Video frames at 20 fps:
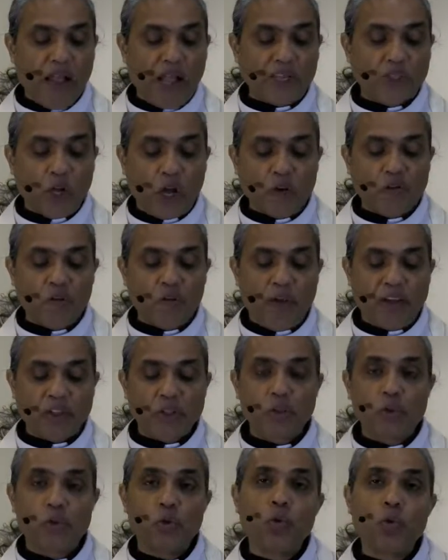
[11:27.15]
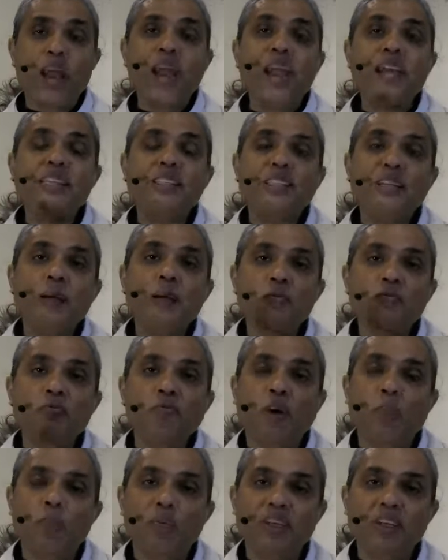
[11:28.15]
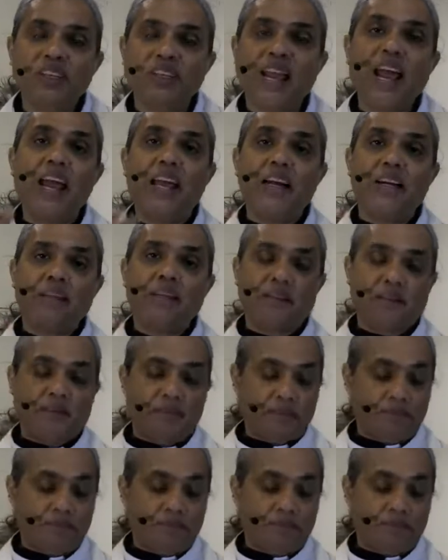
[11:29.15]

as confirmation, raised him from the dead.